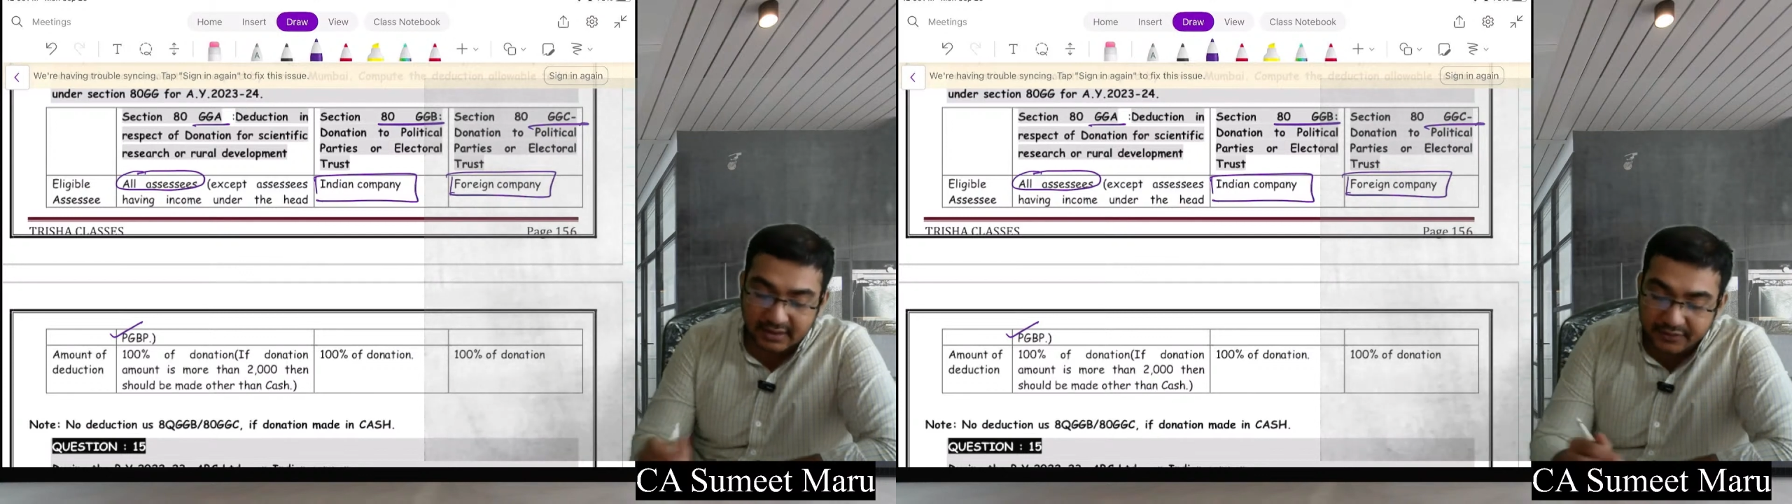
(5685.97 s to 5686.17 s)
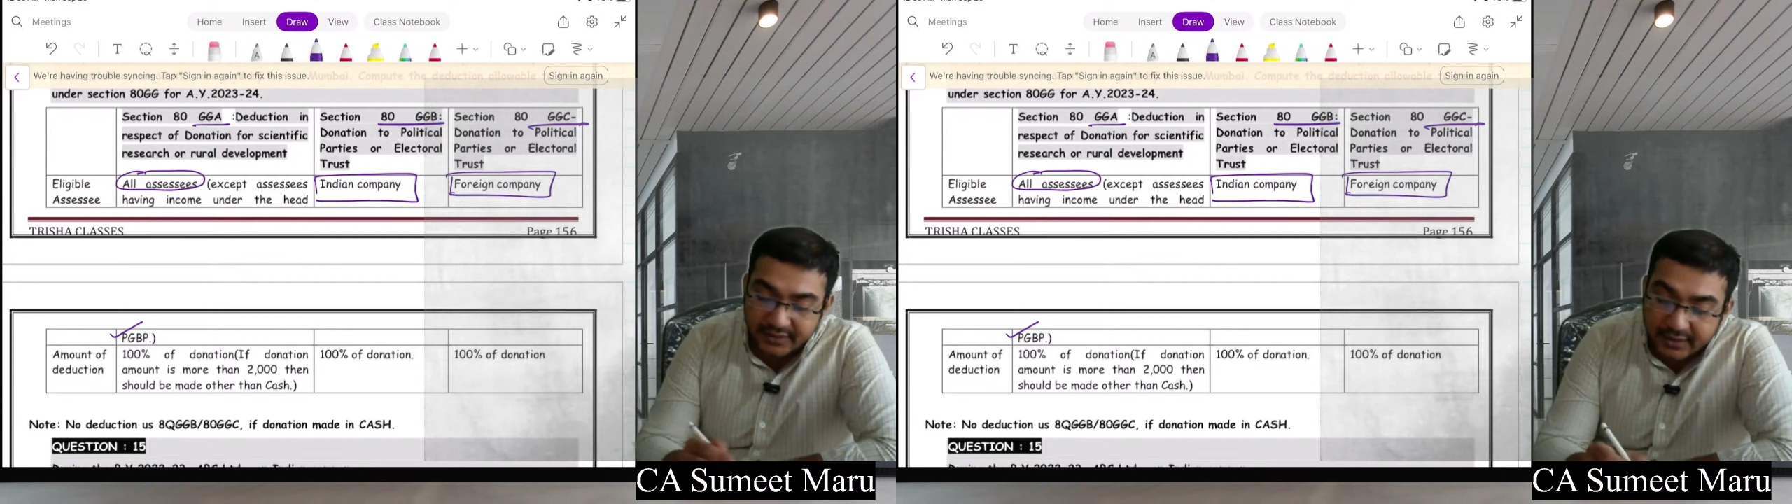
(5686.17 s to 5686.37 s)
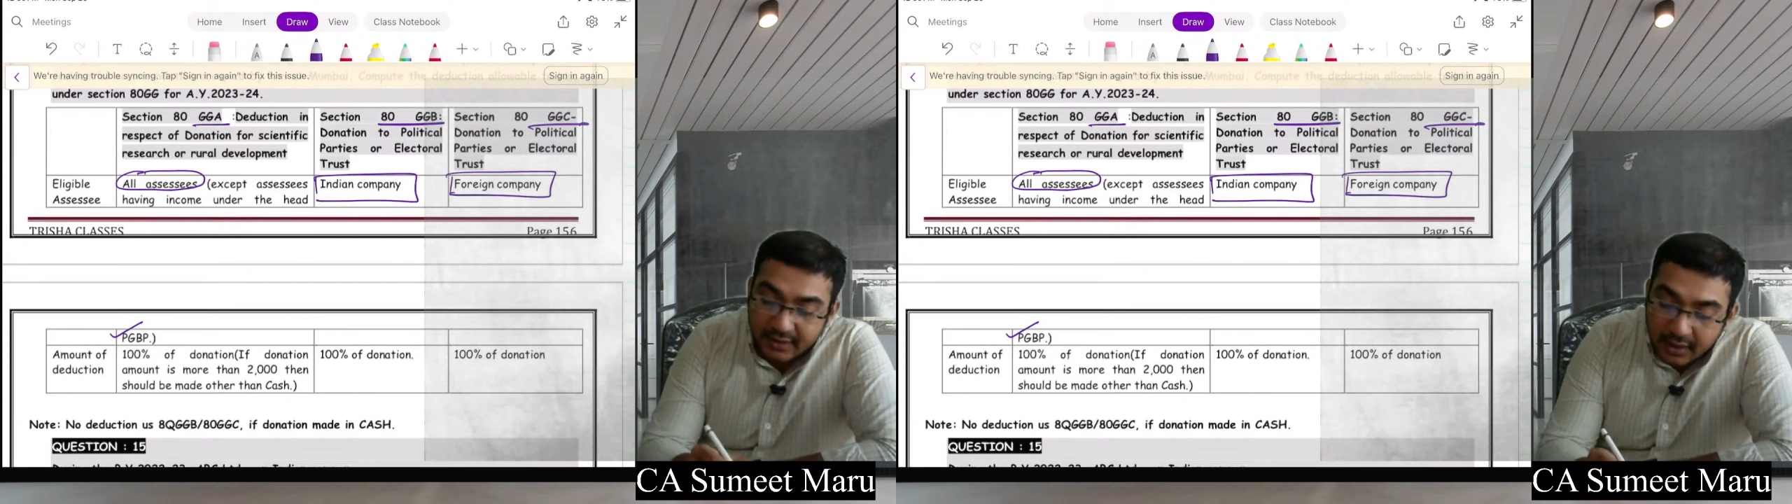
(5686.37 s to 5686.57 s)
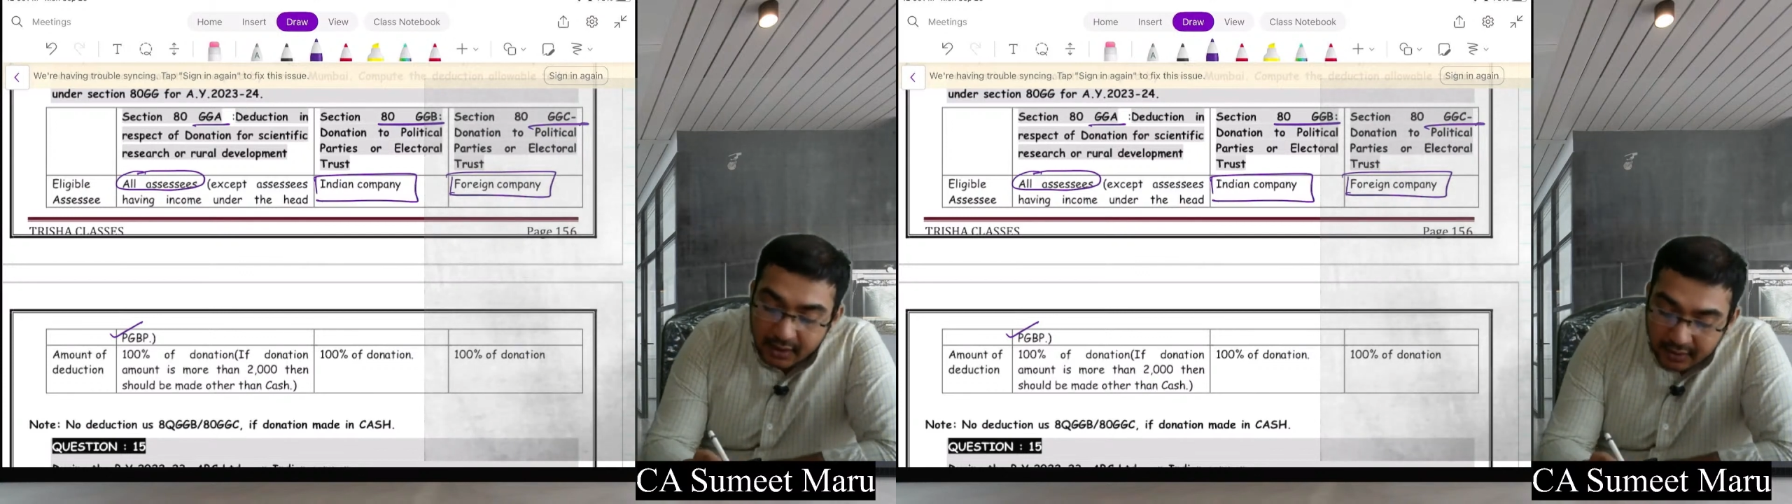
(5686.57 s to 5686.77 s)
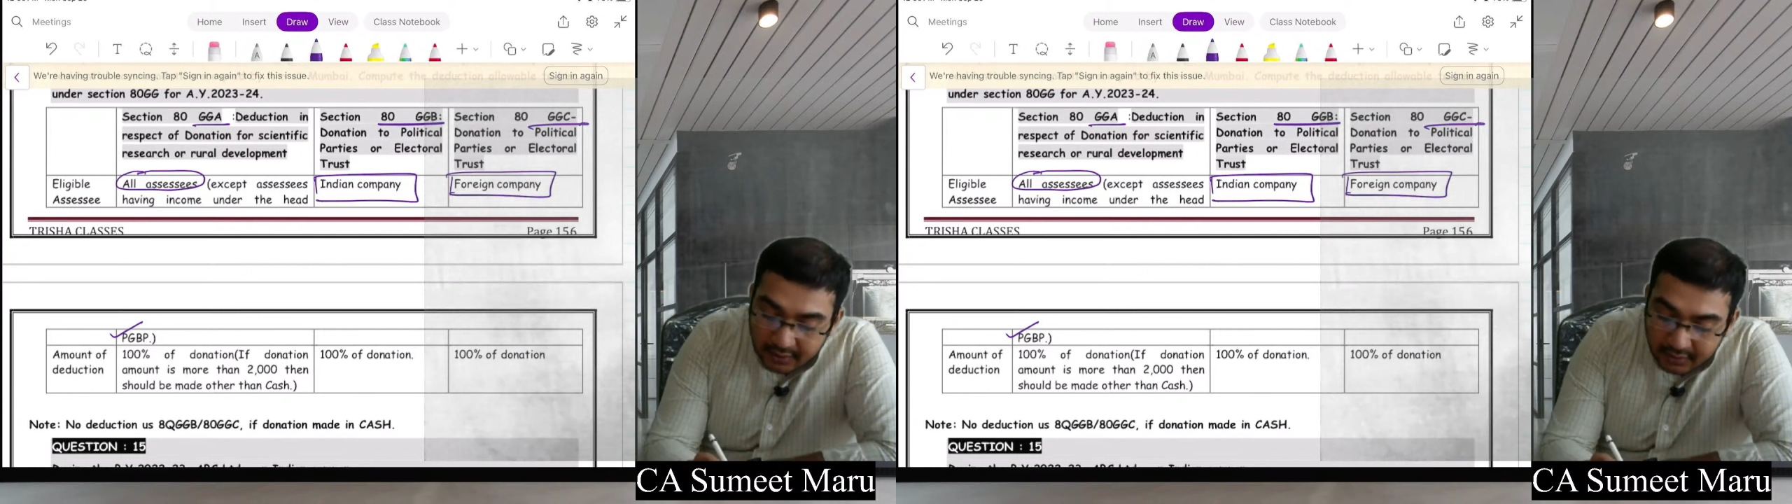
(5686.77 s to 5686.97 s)
Now see,
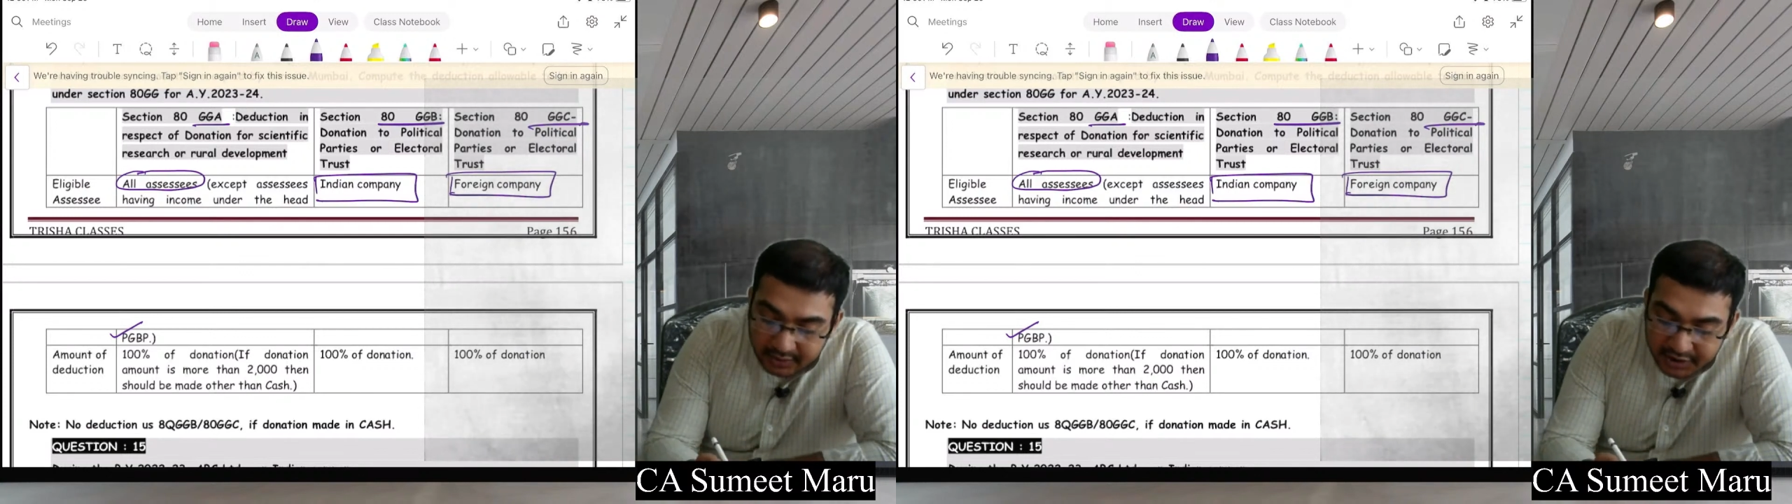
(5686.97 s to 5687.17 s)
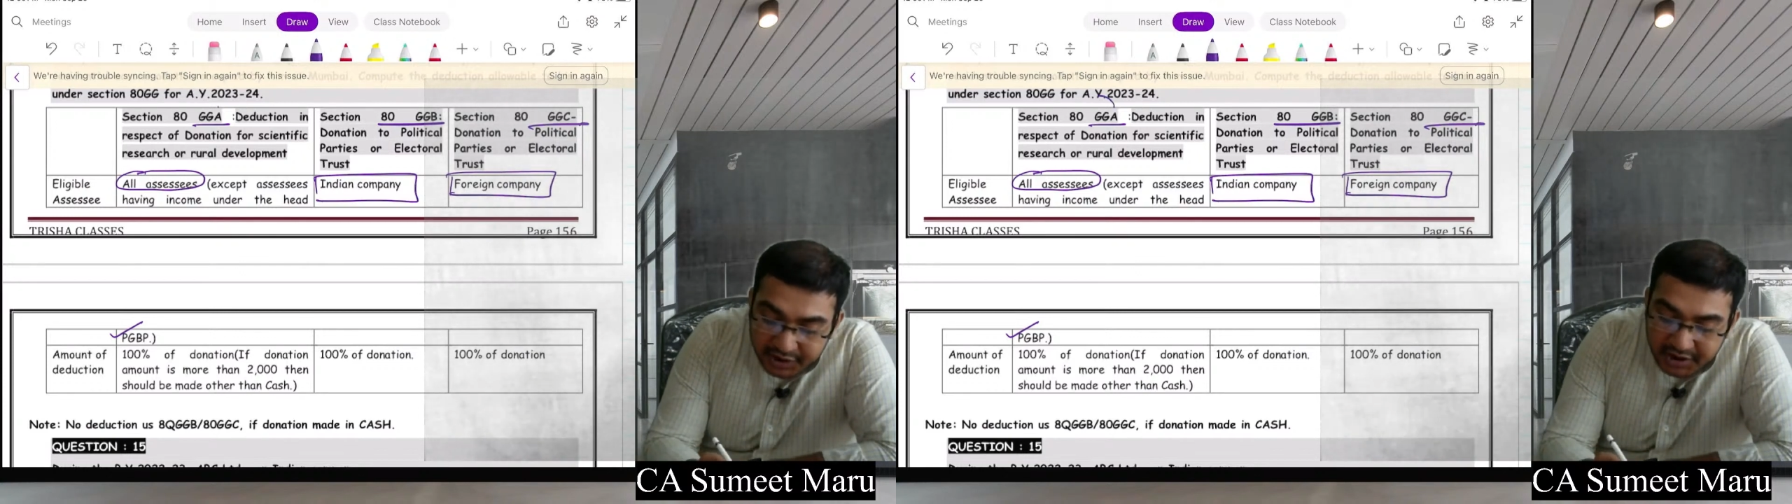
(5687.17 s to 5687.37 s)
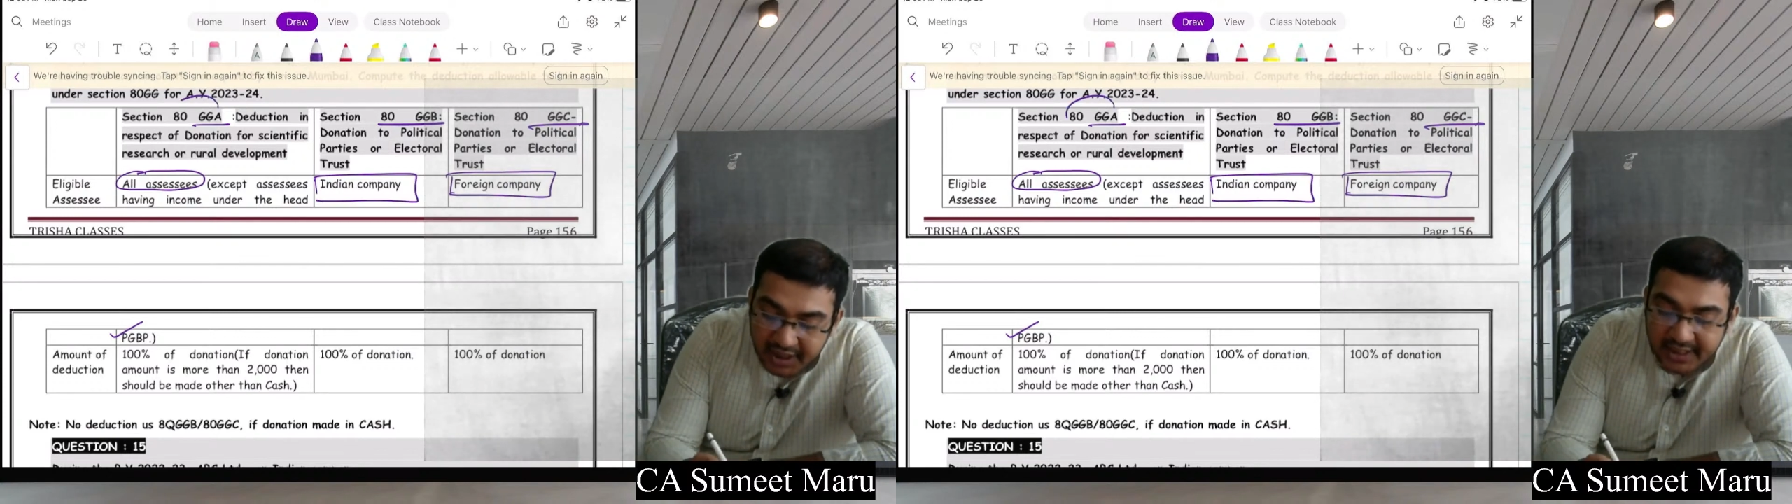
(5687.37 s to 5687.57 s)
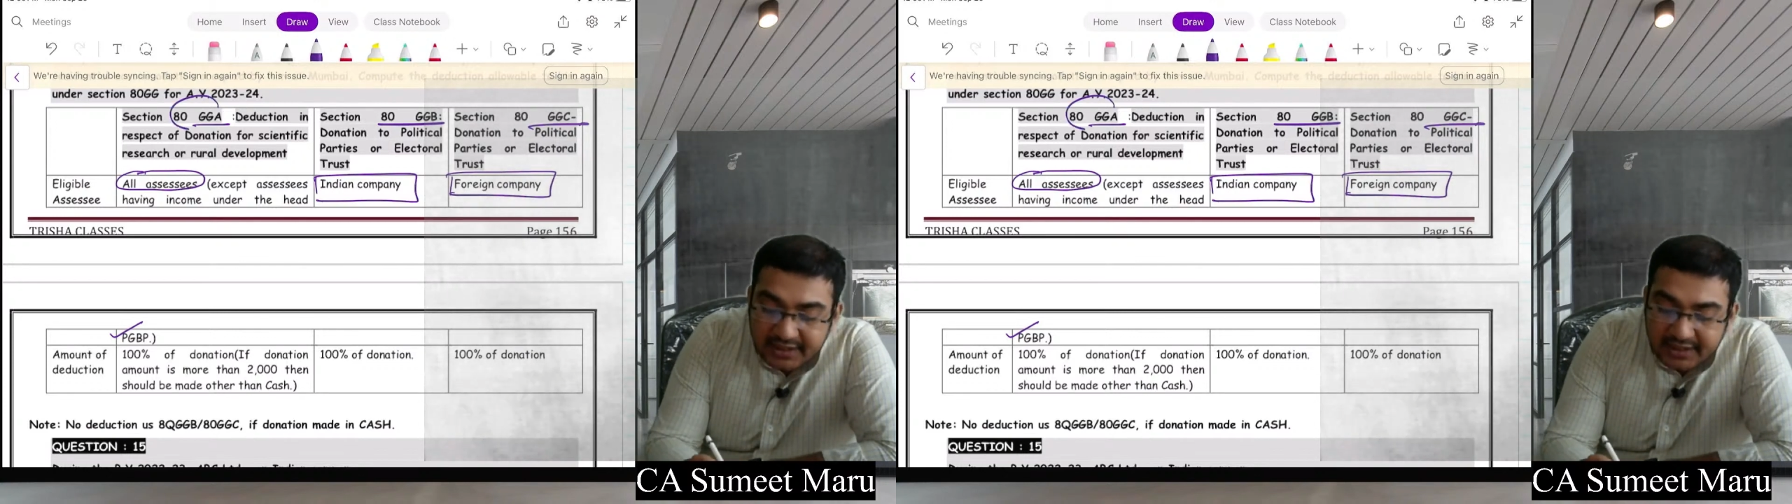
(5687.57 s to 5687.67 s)
GGA